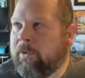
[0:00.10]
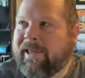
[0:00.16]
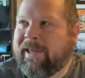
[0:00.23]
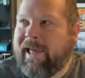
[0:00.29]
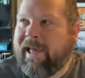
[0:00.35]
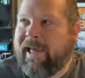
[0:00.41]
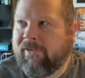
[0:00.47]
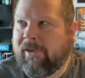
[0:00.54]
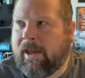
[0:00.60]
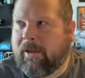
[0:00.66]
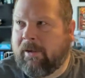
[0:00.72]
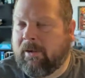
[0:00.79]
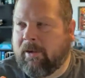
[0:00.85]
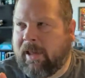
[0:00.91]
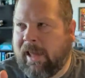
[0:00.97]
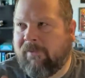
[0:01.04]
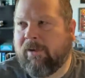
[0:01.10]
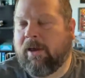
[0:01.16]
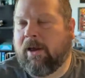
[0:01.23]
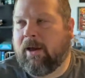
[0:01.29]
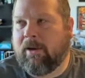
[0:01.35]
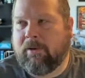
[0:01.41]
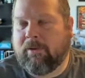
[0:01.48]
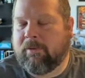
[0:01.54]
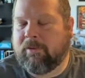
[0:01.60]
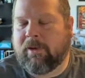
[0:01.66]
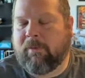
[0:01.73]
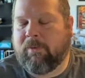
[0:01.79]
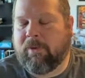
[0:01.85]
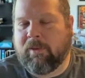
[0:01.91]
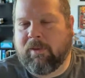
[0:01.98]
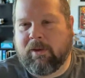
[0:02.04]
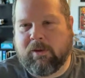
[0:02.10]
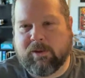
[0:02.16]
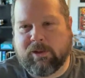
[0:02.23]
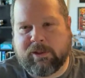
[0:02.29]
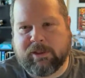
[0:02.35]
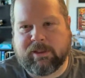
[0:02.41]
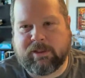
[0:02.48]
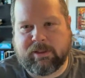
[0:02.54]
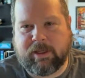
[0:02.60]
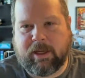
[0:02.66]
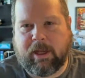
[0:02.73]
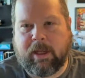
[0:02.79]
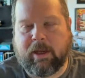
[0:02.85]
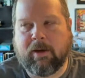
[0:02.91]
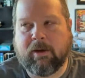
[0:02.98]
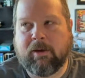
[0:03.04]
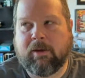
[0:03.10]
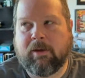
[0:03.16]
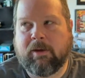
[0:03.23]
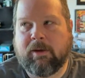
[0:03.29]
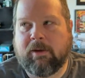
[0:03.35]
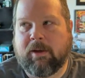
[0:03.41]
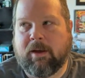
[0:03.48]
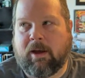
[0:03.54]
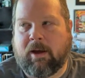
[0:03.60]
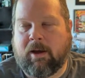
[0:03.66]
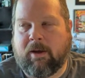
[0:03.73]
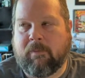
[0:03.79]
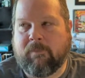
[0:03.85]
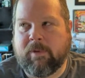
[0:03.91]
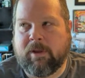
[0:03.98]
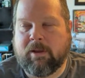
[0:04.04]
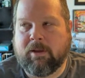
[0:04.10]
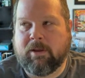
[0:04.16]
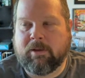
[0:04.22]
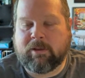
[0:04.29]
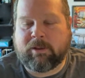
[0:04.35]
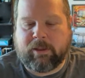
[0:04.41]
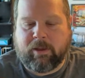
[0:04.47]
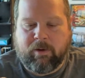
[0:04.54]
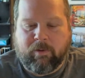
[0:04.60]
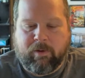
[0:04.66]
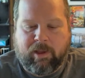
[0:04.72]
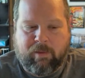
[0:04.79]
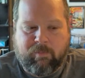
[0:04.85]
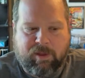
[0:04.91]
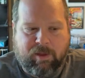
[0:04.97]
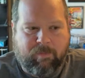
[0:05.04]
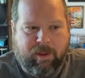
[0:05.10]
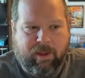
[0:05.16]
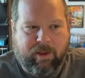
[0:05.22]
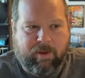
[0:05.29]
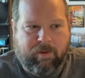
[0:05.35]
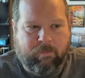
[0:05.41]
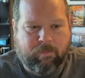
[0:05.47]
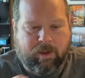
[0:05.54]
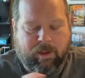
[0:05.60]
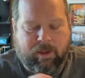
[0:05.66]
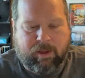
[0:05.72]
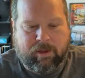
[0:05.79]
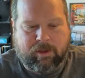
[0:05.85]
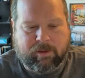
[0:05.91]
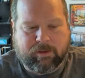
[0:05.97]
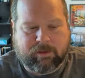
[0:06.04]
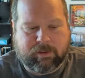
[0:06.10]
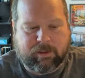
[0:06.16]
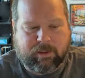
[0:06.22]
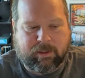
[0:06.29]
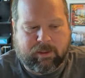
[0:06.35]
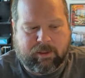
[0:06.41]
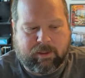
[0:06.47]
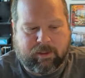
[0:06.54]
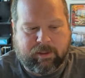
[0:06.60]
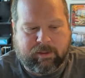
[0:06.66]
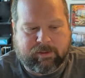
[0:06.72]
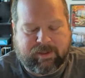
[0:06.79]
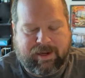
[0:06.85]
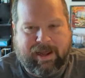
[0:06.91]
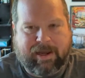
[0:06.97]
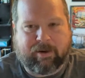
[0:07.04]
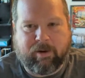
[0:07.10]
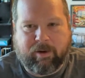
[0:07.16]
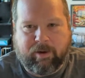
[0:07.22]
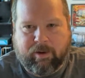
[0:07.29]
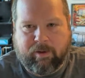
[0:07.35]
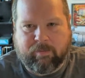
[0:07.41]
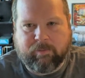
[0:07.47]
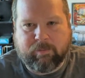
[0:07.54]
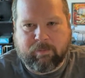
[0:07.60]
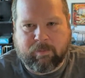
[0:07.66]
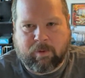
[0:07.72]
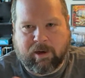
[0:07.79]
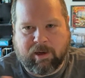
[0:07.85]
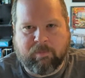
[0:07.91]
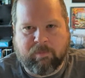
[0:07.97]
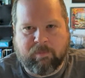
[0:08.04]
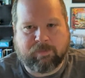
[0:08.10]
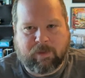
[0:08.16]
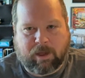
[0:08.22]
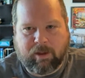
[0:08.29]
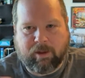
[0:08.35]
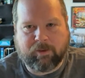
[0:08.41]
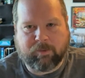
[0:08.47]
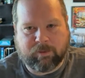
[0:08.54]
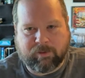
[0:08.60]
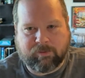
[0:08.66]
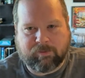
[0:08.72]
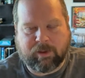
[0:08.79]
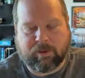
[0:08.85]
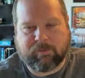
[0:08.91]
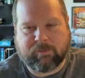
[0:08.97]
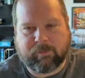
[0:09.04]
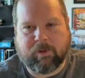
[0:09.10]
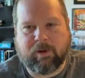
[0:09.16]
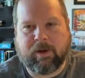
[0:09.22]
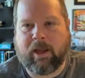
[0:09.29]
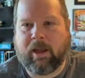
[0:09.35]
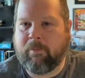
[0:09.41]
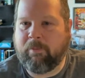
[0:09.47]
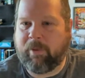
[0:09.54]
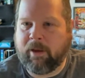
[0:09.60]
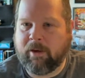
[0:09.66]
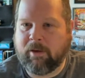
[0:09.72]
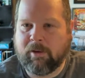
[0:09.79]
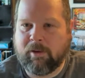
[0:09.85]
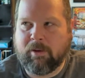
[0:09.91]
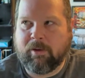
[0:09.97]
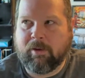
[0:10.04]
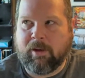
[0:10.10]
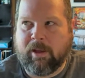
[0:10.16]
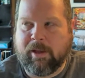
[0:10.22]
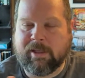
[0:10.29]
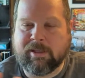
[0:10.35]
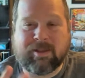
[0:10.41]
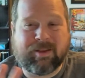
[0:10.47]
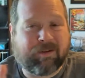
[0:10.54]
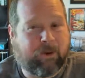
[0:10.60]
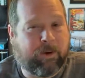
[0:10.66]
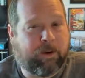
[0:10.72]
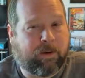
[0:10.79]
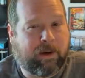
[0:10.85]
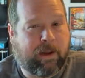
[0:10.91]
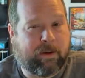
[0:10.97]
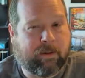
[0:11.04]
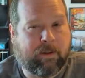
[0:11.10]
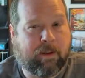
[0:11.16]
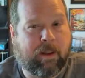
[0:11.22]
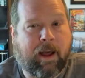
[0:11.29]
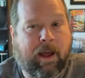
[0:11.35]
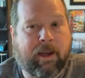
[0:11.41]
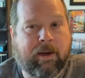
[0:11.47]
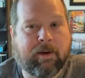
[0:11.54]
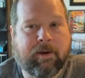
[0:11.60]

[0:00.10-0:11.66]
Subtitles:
caveat something that you just said. So MMM is it's an acronym. Marketing mix modeling is what it stands for. Yeah, that it gets thrown around a lot,